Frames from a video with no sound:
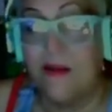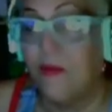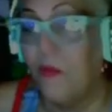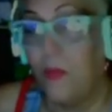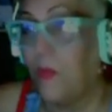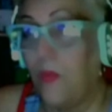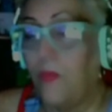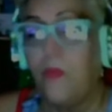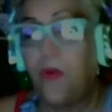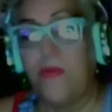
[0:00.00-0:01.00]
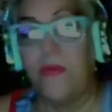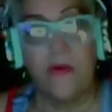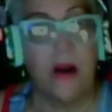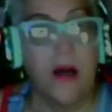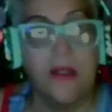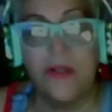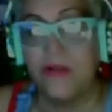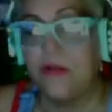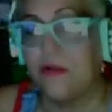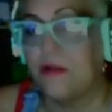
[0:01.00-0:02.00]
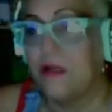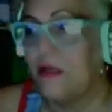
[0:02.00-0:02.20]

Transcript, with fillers: whether they're a hunter,